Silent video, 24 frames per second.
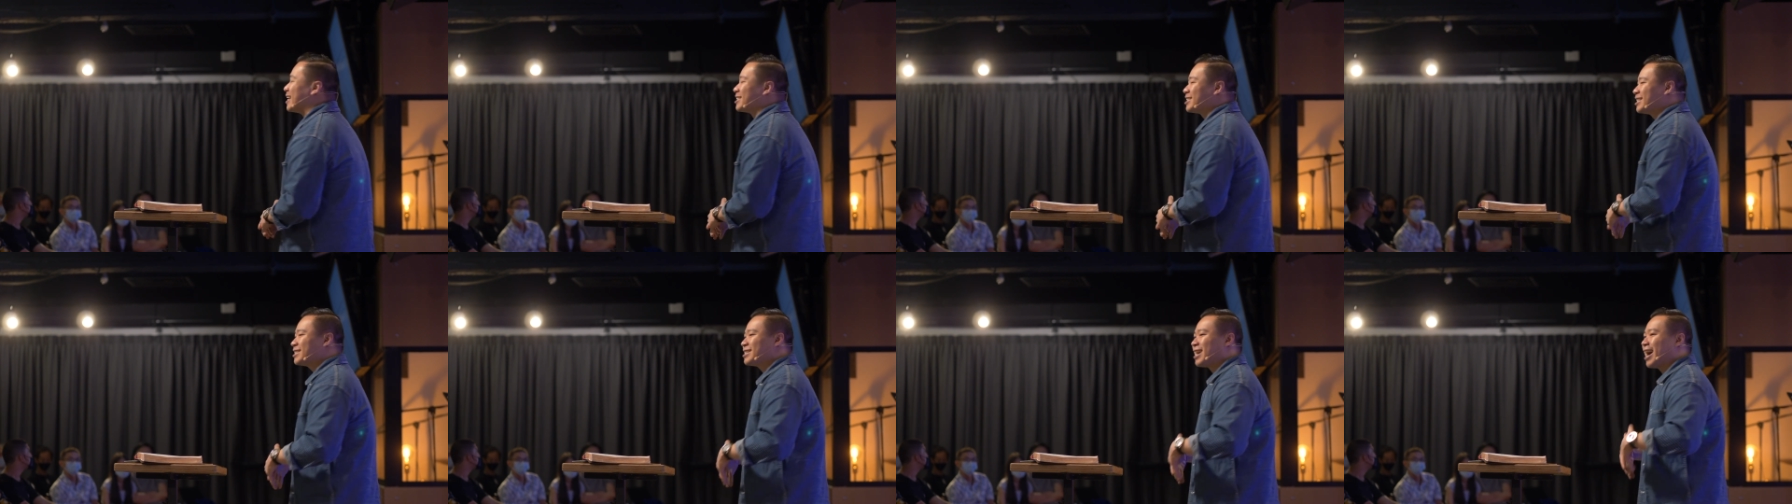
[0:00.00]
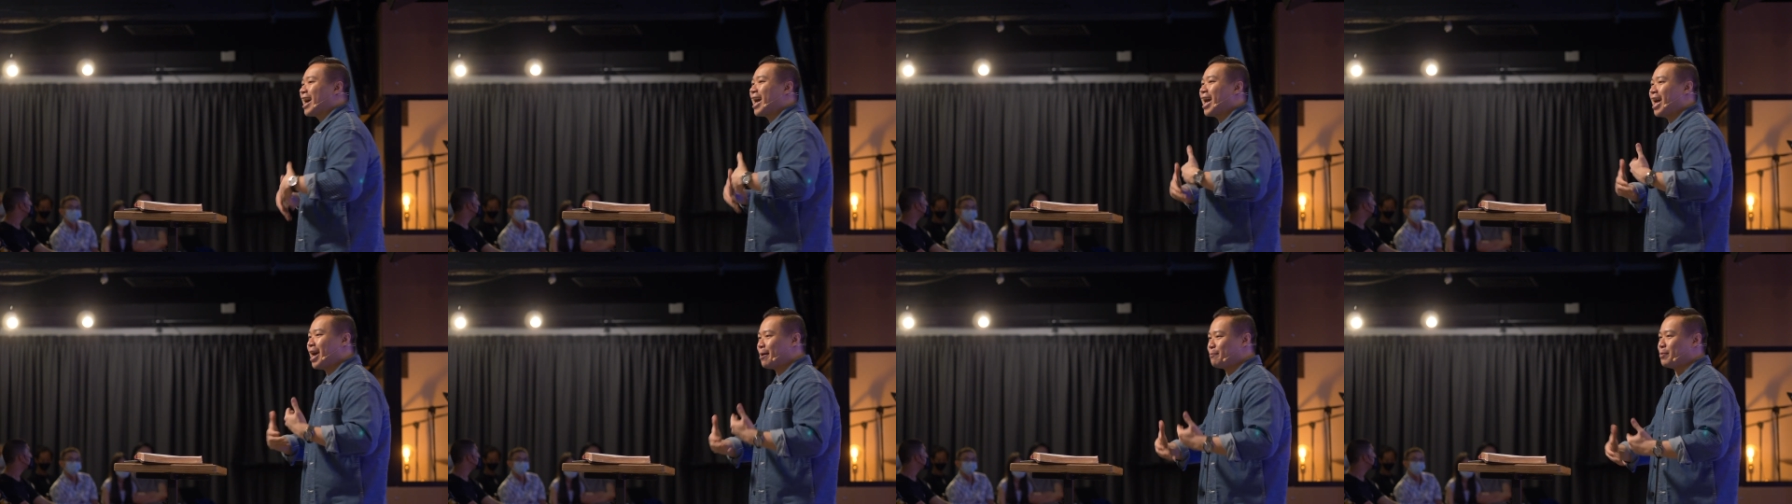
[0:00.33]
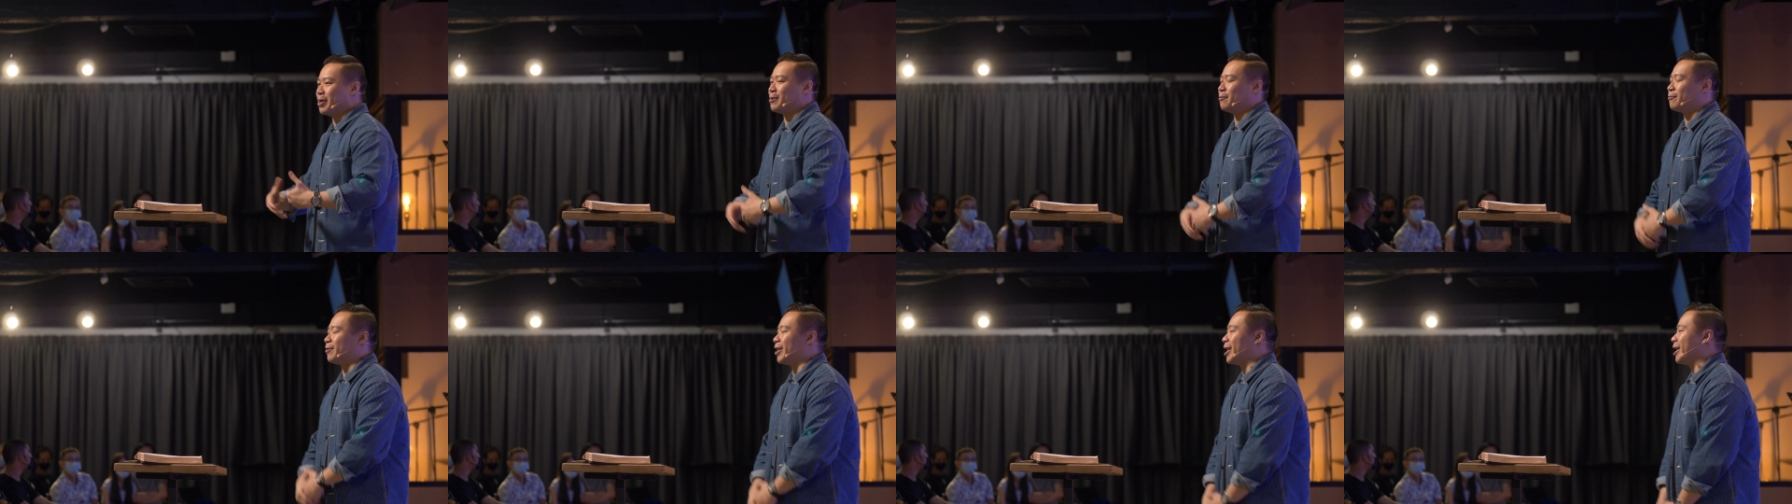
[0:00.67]
just a habit,
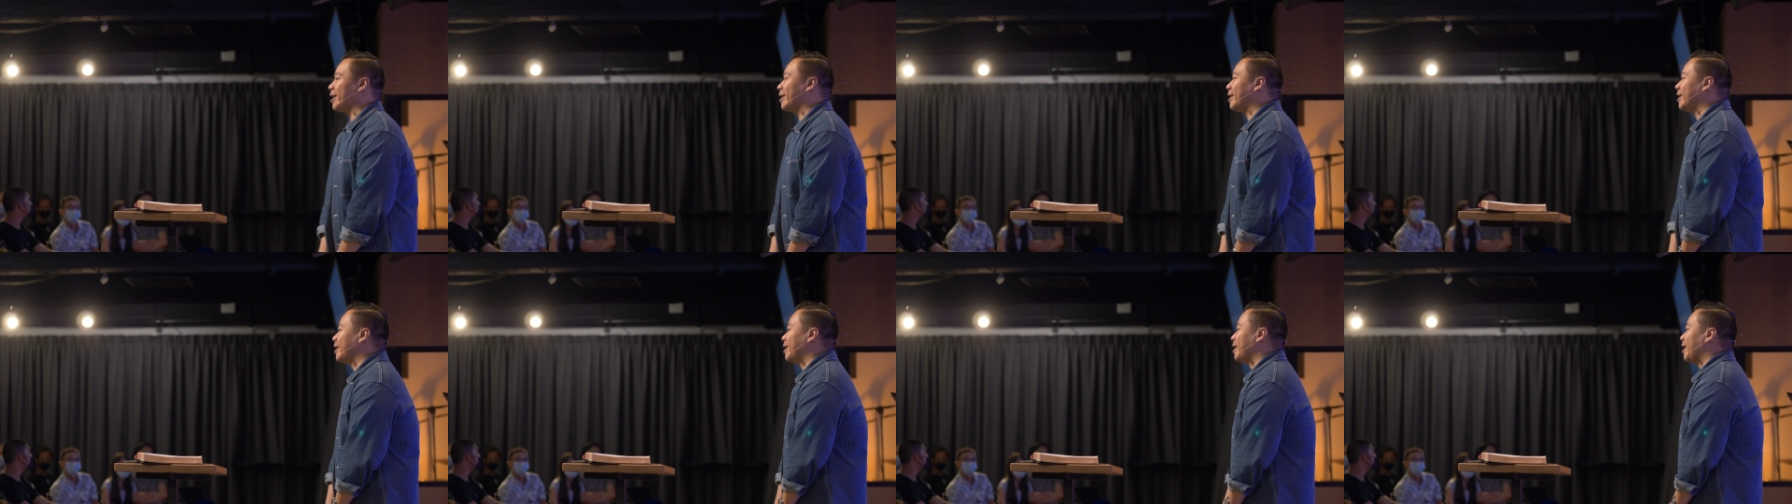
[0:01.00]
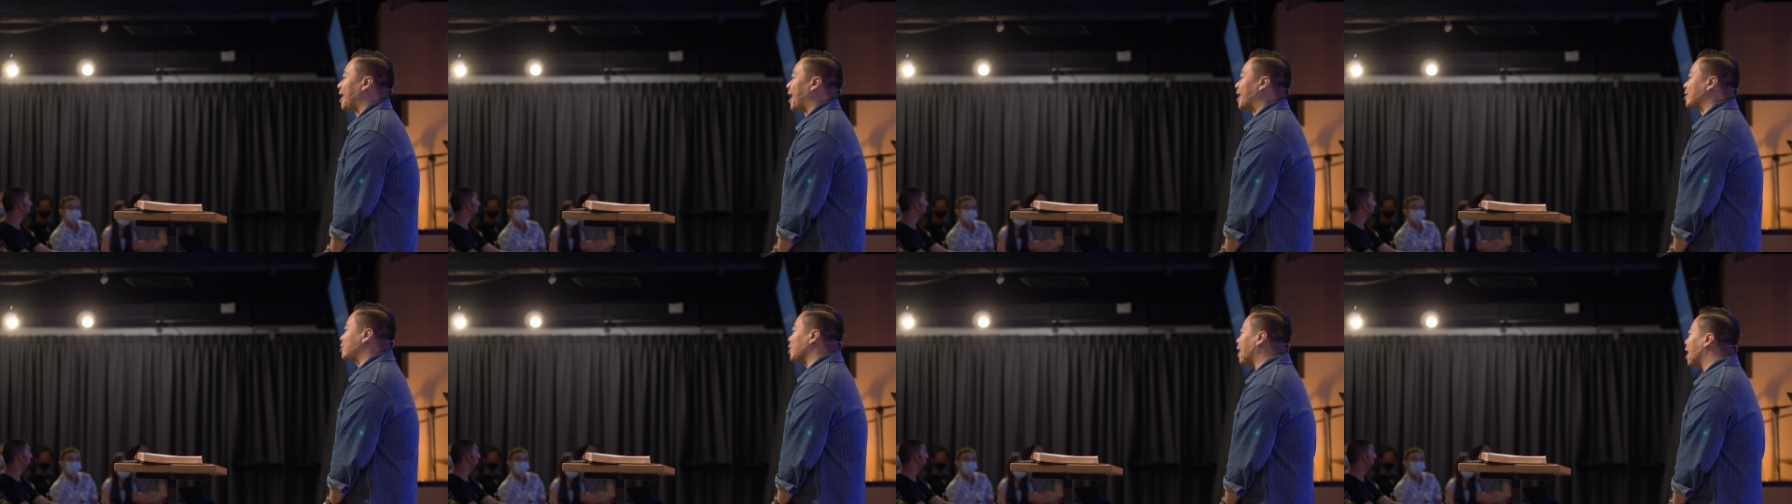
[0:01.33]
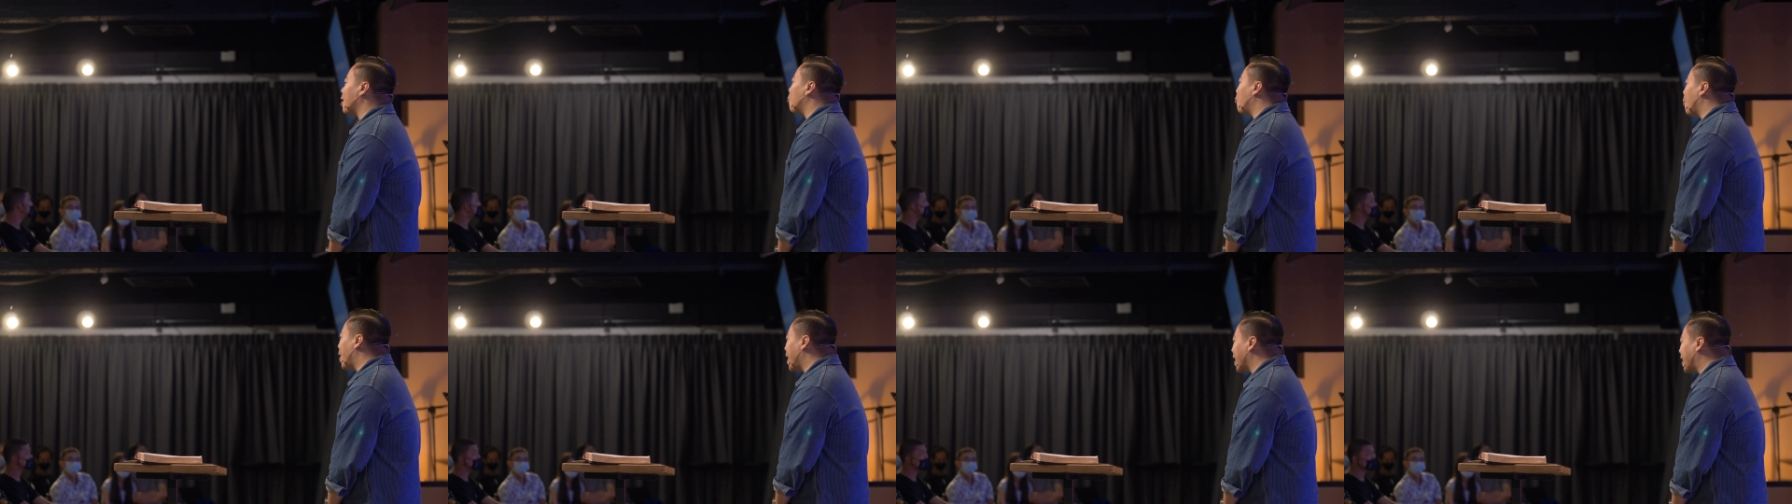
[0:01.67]
right? And so I
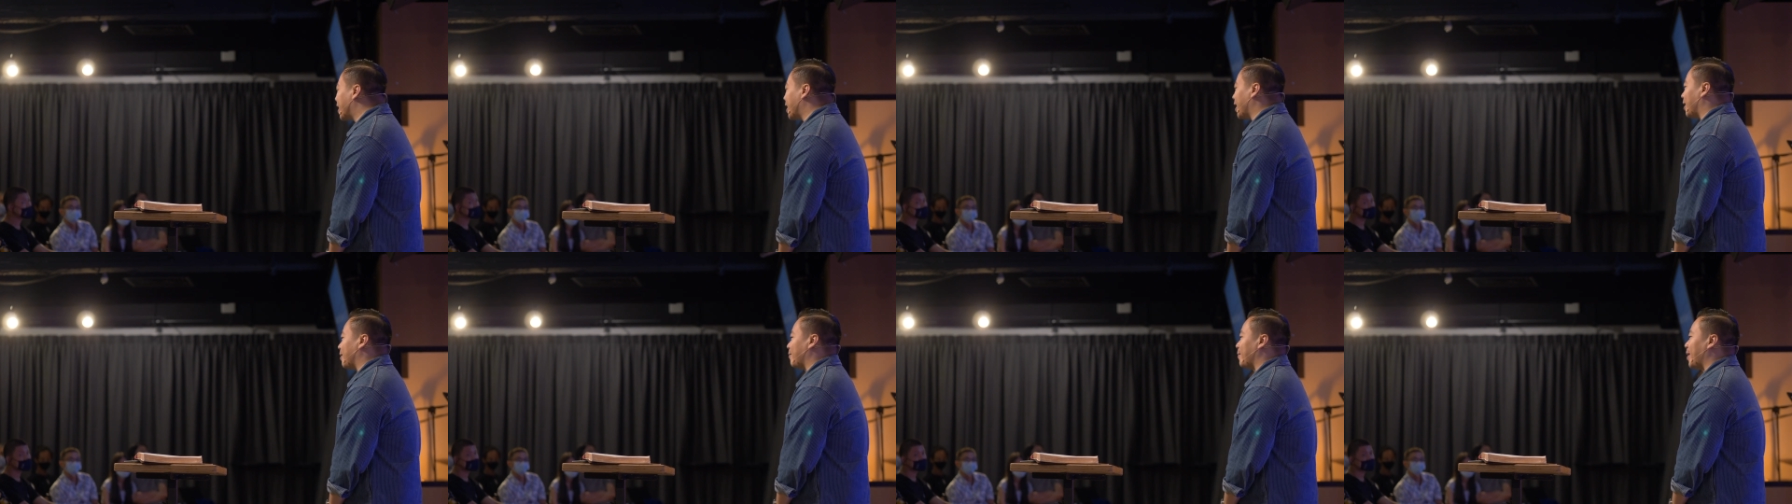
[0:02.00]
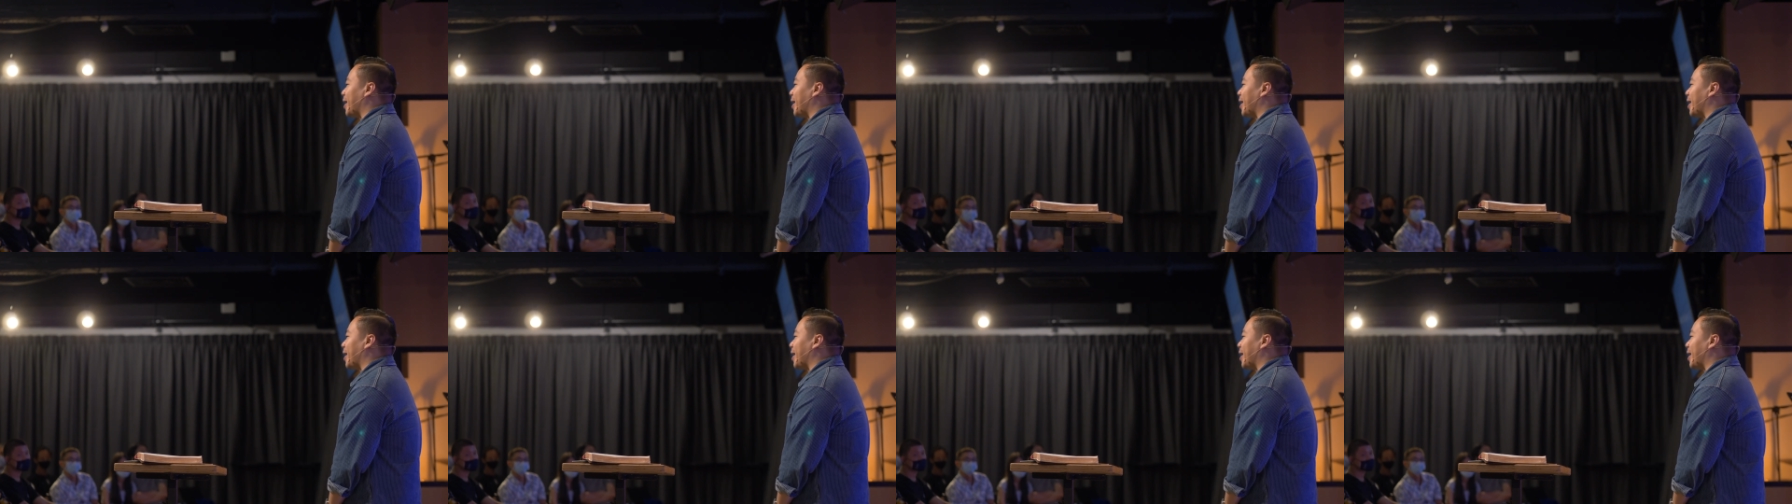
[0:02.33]
wake up